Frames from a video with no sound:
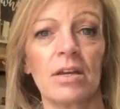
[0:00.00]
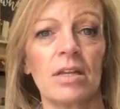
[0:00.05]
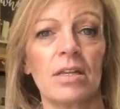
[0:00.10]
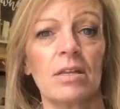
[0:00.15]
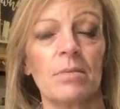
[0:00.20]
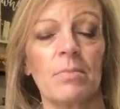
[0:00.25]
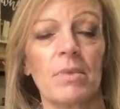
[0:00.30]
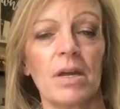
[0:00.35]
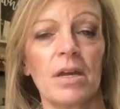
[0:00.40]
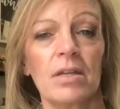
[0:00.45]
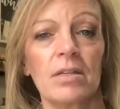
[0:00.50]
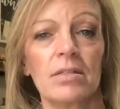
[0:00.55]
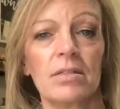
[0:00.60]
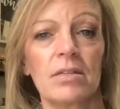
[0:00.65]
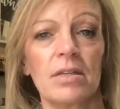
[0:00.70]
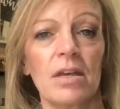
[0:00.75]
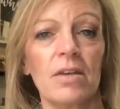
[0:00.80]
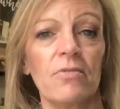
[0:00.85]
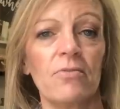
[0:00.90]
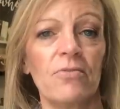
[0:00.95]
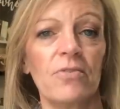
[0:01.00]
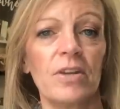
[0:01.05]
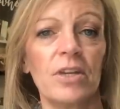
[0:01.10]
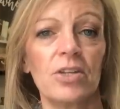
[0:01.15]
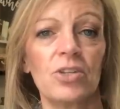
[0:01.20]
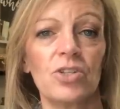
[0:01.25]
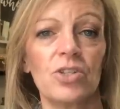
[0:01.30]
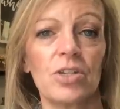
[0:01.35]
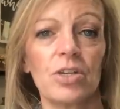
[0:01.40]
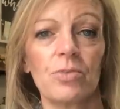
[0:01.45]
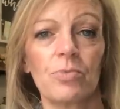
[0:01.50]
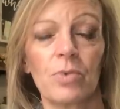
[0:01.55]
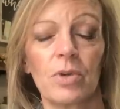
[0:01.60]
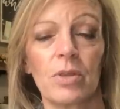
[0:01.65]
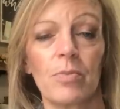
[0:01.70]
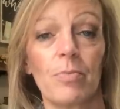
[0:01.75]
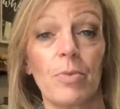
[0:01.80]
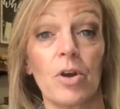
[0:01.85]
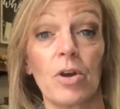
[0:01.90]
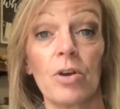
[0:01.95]
and then my son finished it
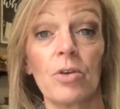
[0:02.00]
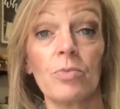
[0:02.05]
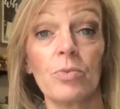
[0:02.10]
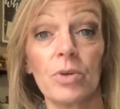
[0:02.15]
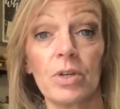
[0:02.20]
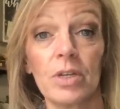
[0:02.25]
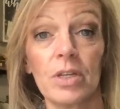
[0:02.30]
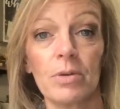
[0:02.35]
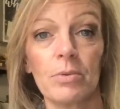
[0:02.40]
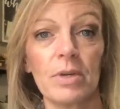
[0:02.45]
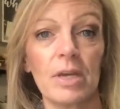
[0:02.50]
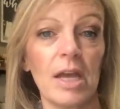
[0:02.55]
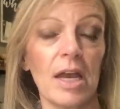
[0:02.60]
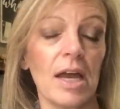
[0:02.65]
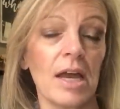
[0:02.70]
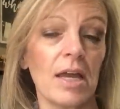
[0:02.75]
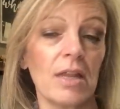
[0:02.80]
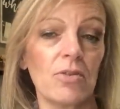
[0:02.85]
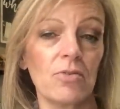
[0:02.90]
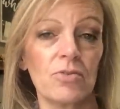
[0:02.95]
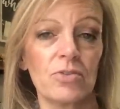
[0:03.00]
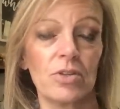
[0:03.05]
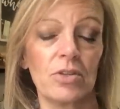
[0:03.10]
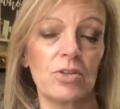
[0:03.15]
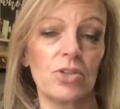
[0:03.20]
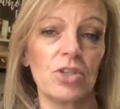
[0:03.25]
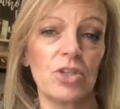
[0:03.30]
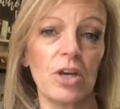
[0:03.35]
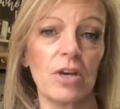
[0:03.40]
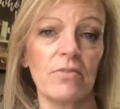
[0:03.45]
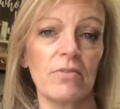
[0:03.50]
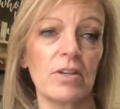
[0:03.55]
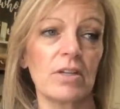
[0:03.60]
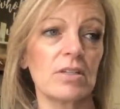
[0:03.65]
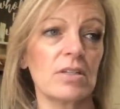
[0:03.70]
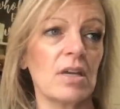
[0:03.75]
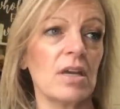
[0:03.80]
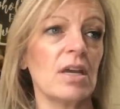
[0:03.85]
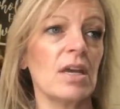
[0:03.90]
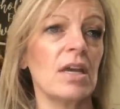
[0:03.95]
with barn wood that we had. Those are the
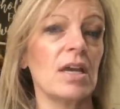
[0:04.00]
shelvings.